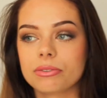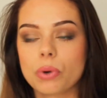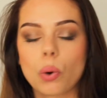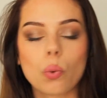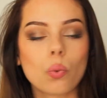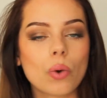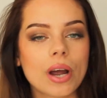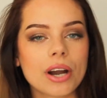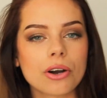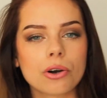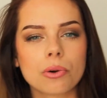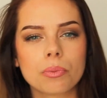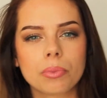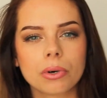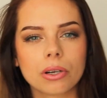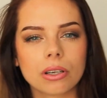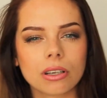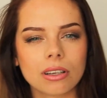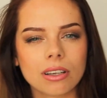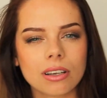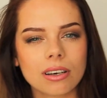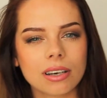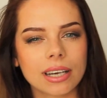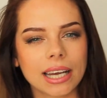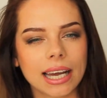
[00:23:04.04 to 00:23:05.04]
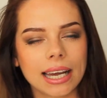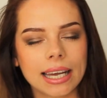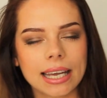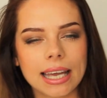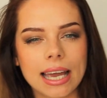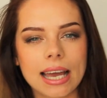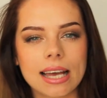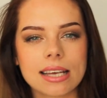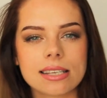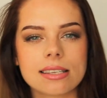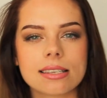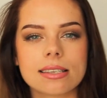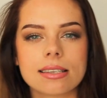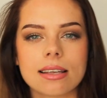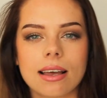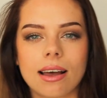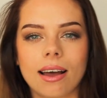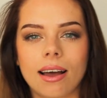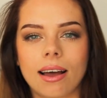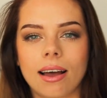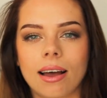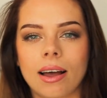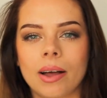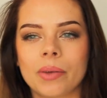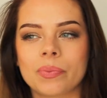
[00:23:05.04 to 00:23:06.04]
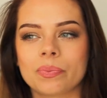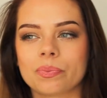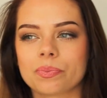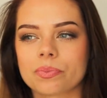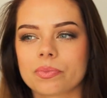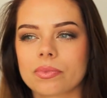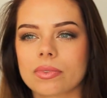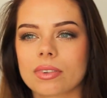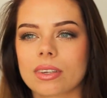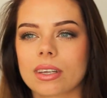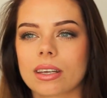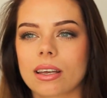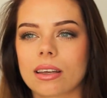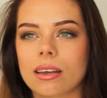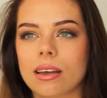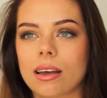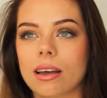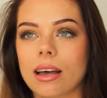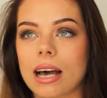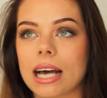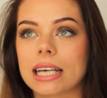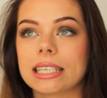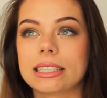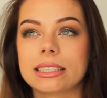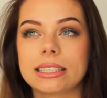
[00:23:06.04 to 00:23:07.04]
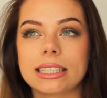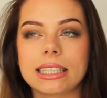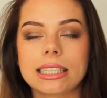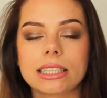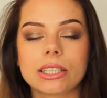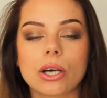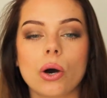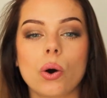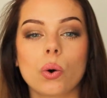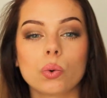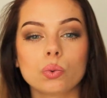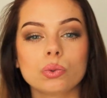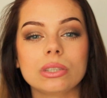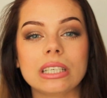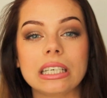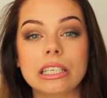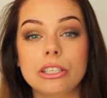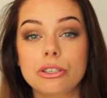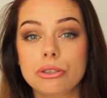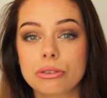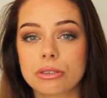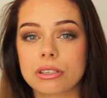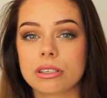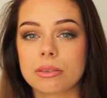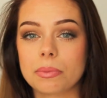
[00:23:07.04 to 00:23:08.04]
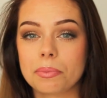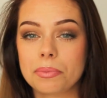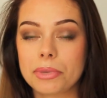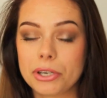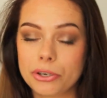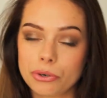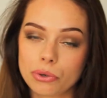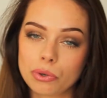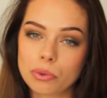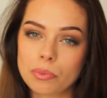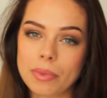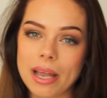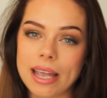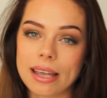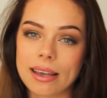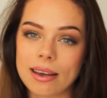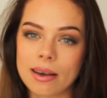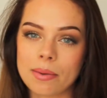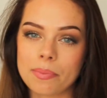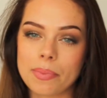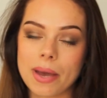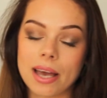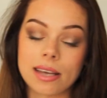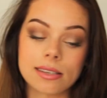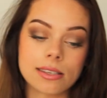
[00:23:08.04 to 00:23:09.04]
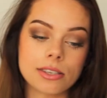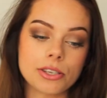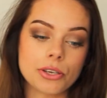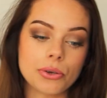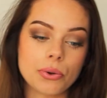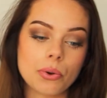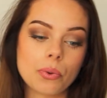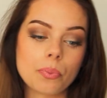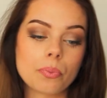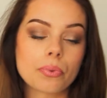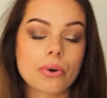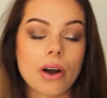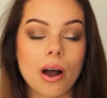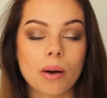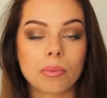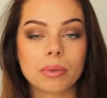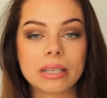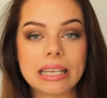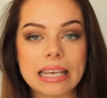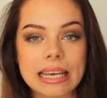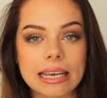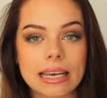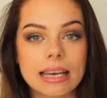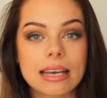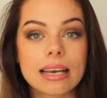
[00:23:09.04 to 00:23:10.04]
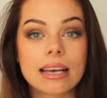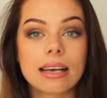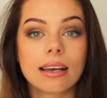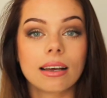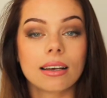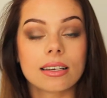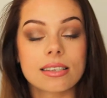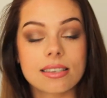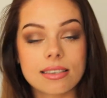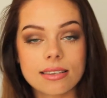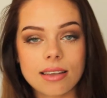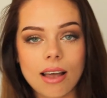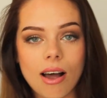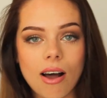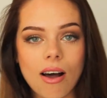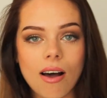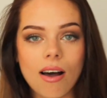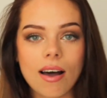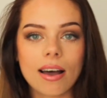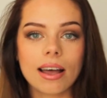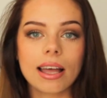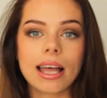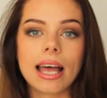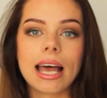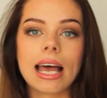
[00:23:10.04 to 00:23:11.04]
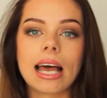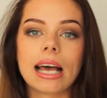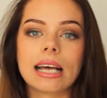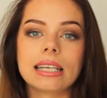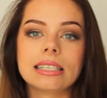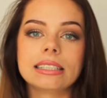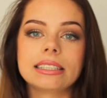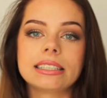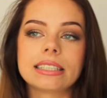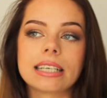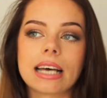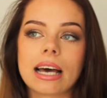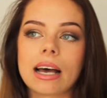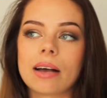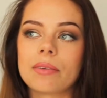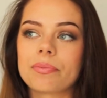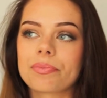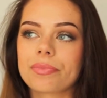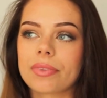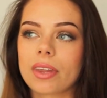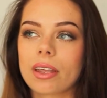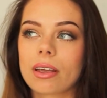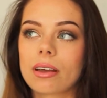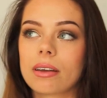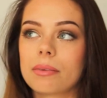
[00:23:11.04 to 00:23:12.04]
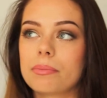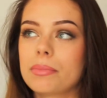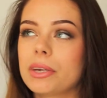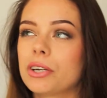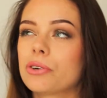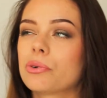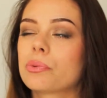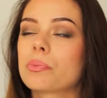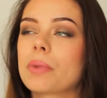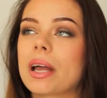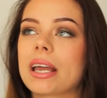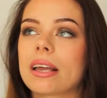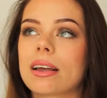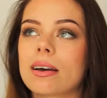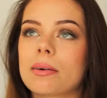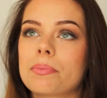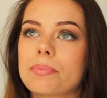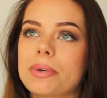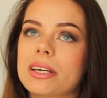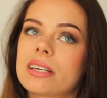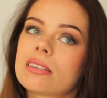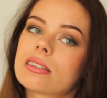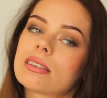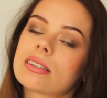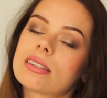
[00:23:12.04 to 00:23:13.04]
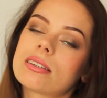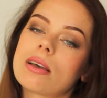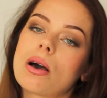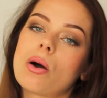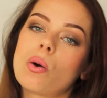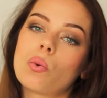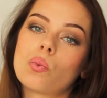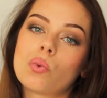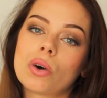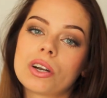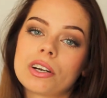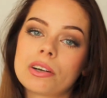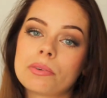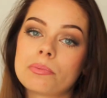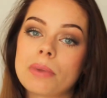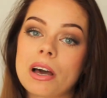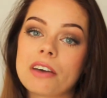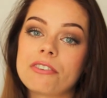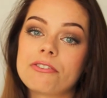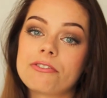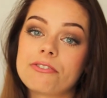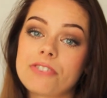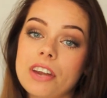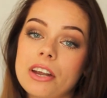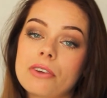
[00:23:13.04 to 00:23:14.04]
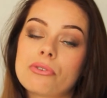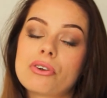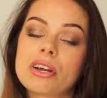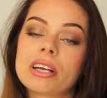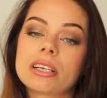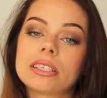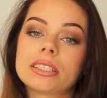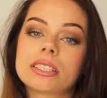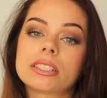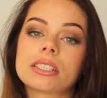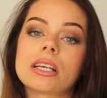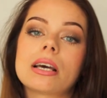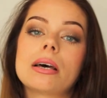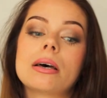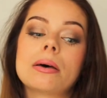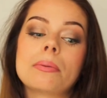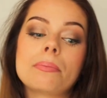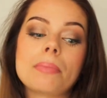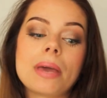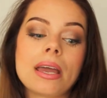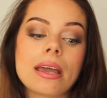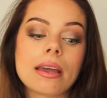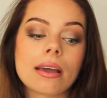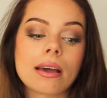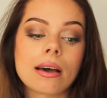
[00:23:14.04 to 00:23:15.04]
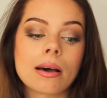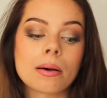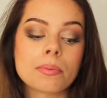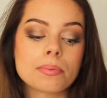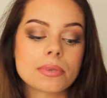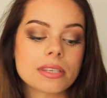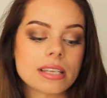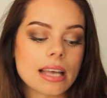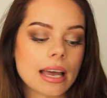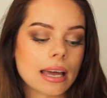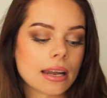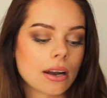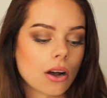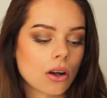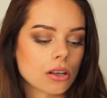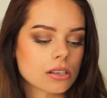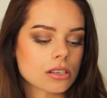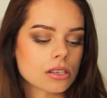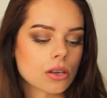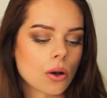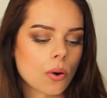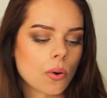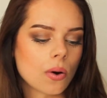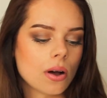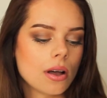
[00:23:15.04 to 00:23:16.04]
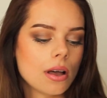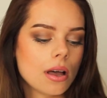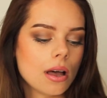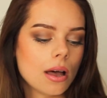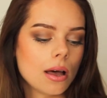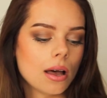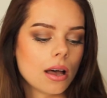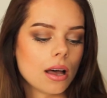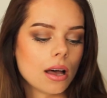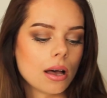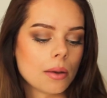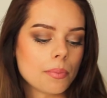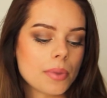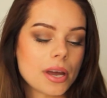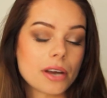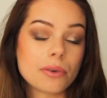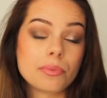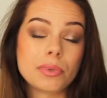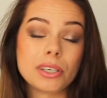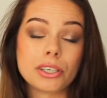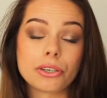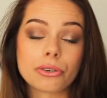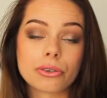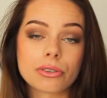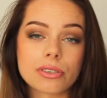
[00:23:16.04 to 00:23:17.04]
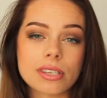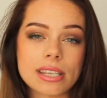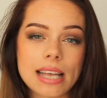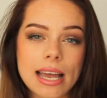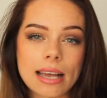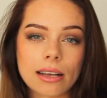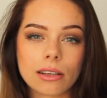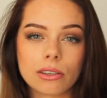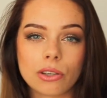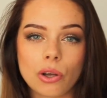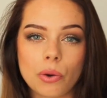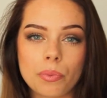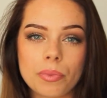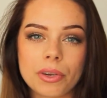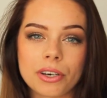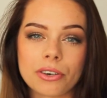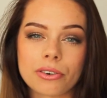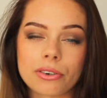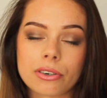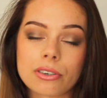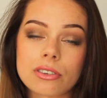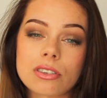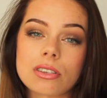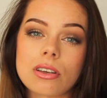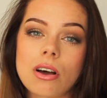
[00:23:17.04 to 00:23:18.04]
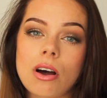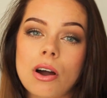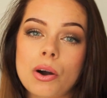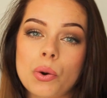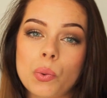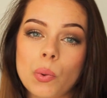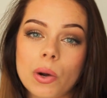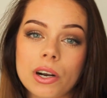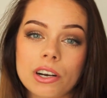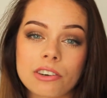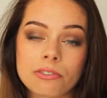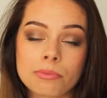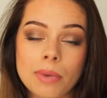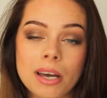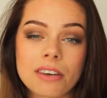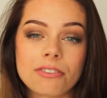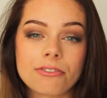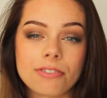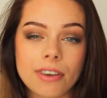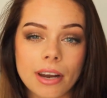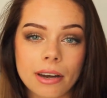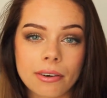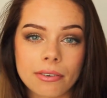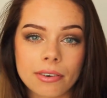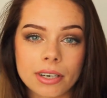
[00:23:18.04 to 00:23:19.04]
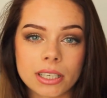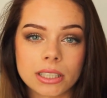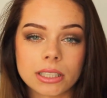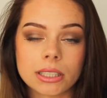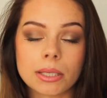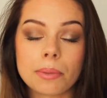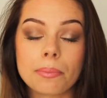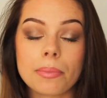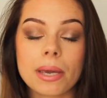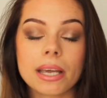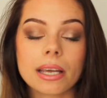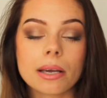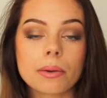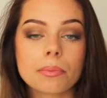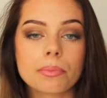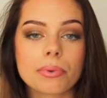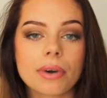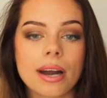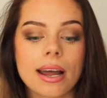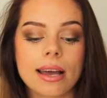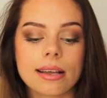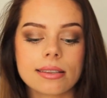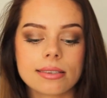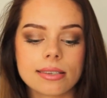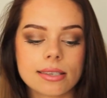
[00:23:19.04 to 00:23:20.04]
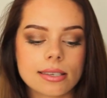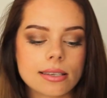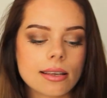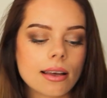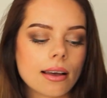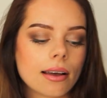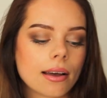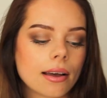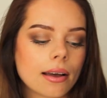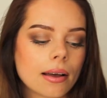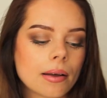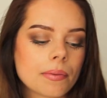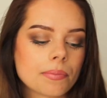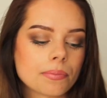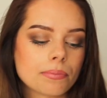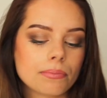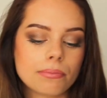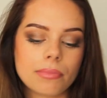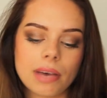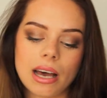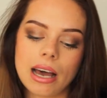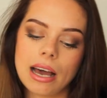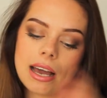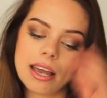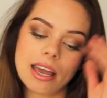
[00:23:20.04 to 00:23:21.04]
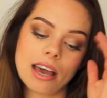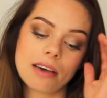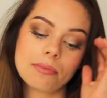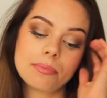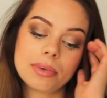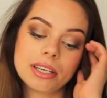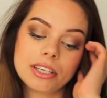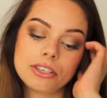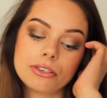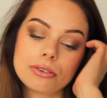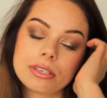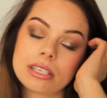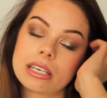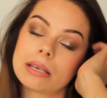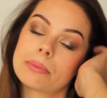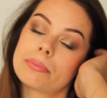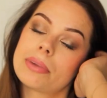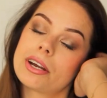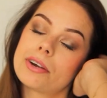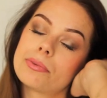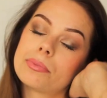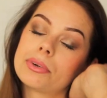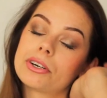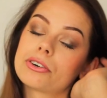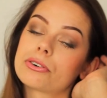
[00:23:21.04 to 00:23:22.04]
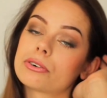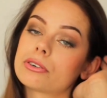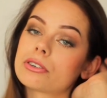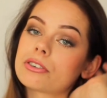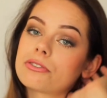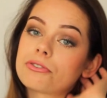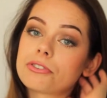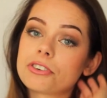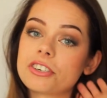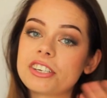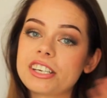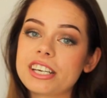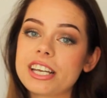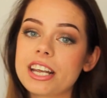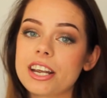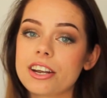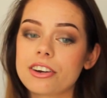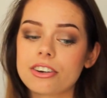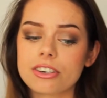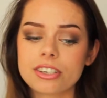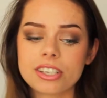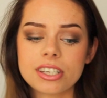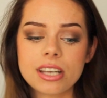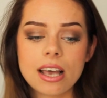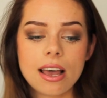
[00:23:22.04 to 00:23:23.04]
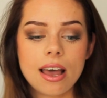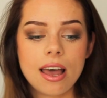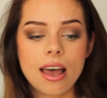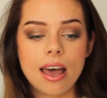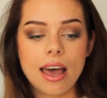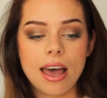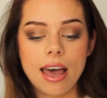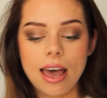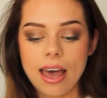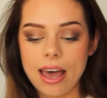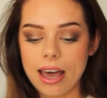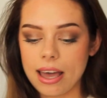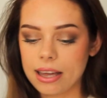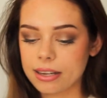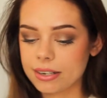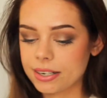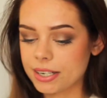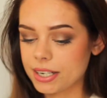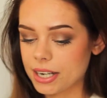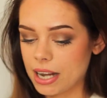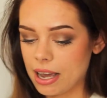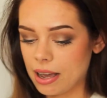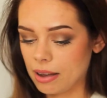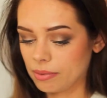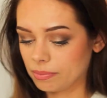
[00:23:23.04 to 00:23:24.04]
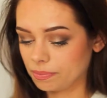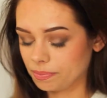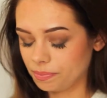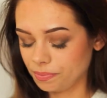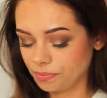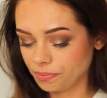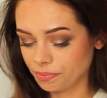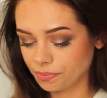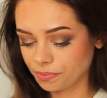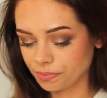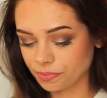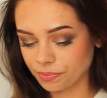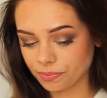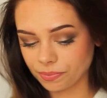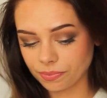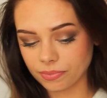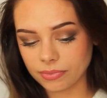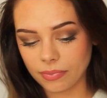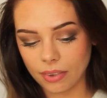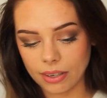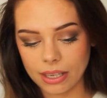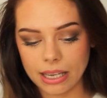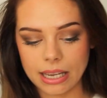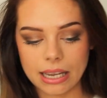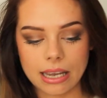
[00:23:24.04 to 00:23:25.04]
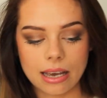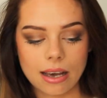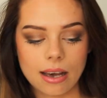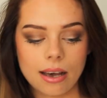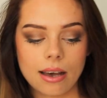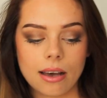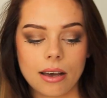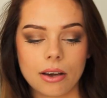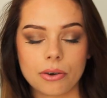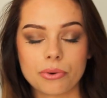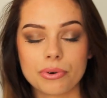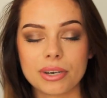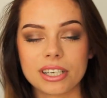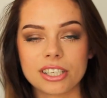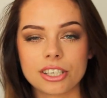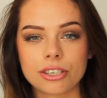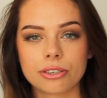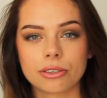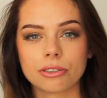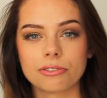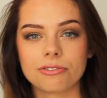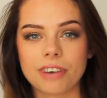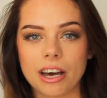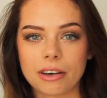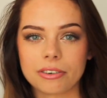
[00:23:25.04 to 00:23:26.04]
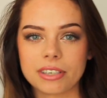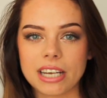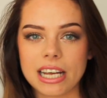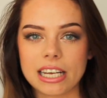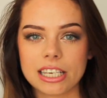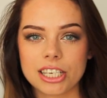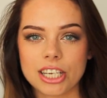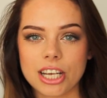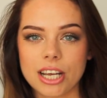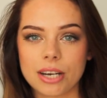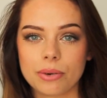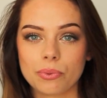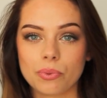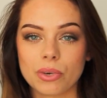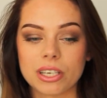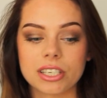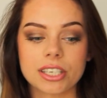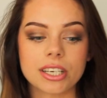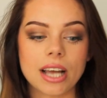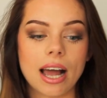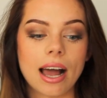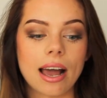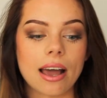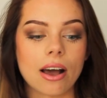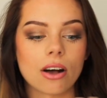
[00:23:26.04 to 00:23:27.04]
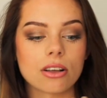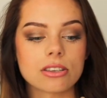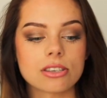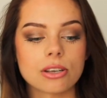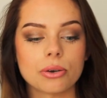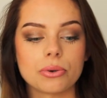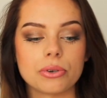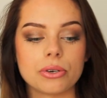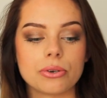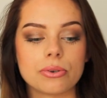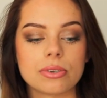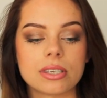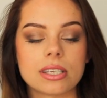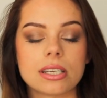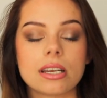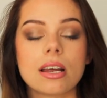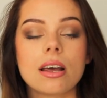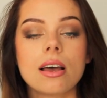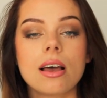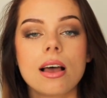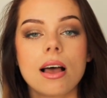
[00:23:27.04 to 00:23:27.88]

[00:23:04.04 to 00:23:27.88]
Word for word: wearable look, I guess. I did only use mineral makeup, as you probably saw, and mineral makeup is one of my favorite makeups, and also bareMinerals and GloMinerals are one of my favorite makeup brands. I have been using bareMinerals for years, and the original foundation, which I also used